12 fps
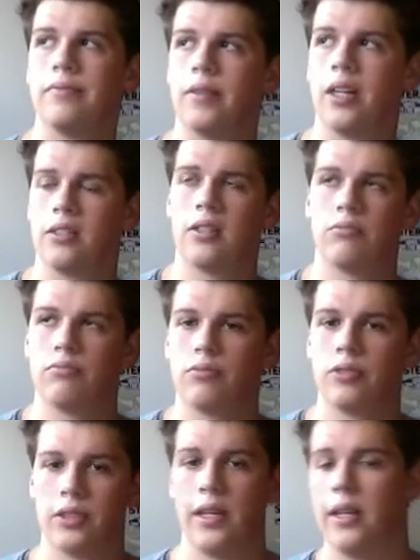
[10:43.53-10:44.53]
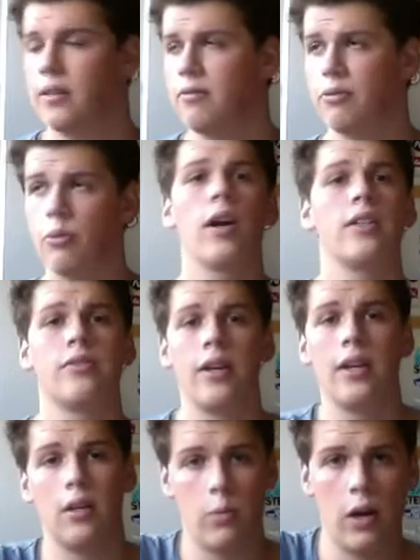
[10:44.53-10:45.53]
I don't know. Just he tried to
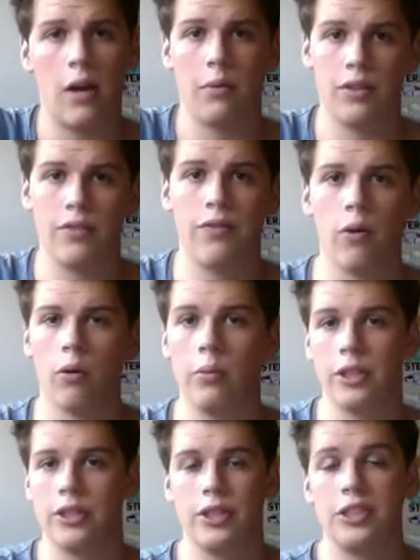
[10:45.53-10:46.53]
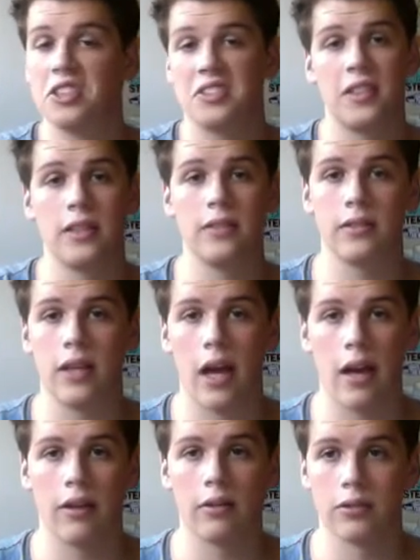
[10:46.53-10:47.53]
hit it away with his foot, but he just didn't
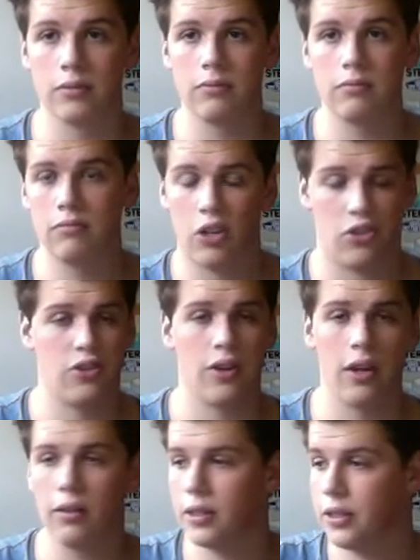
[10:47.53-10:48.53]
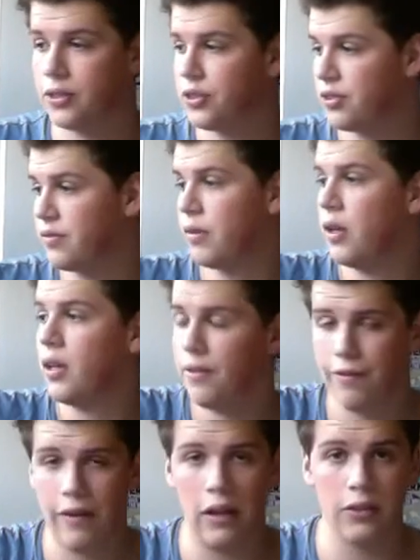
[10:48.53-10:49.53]
get a good touch on it. And it just
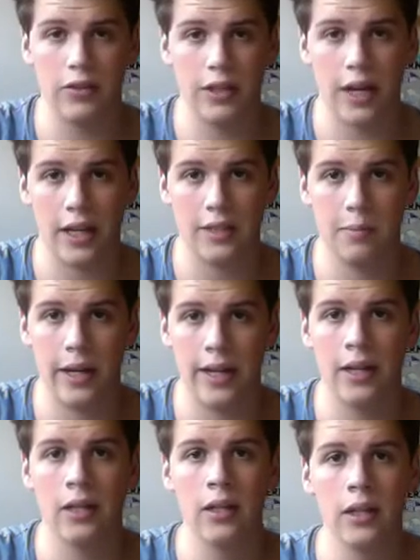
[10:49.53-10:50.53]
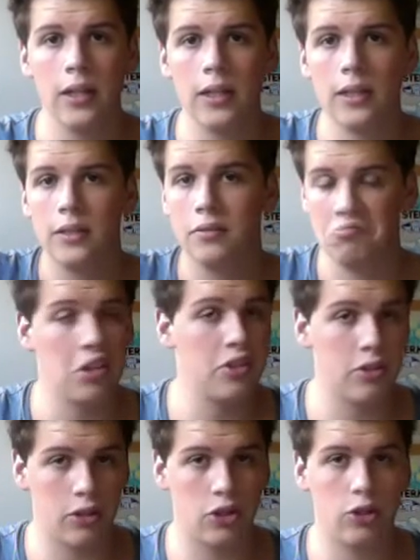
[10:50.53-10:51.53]
fell to the next player. He
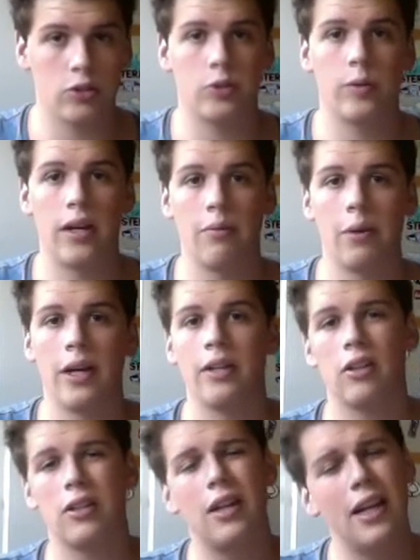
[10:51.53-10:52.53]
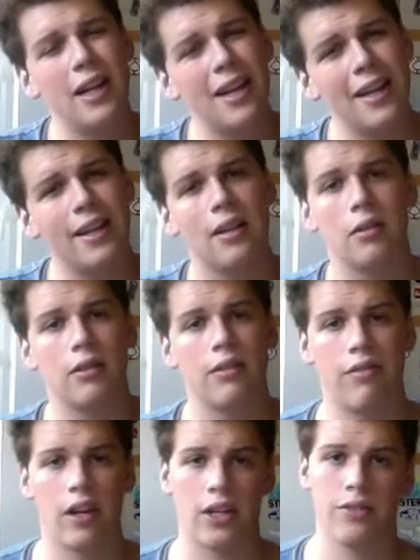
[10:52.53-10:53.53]
took a shot straight away. Got a little
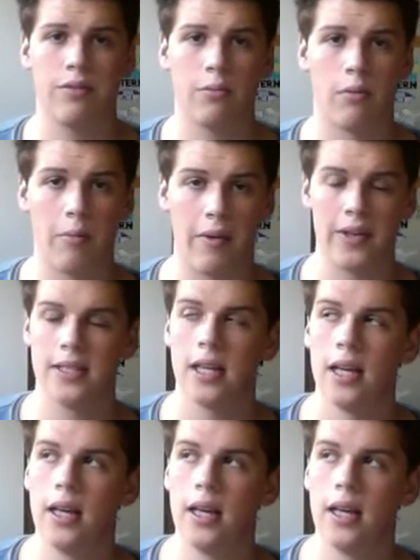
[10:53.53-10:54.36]
deflection from Ramirez.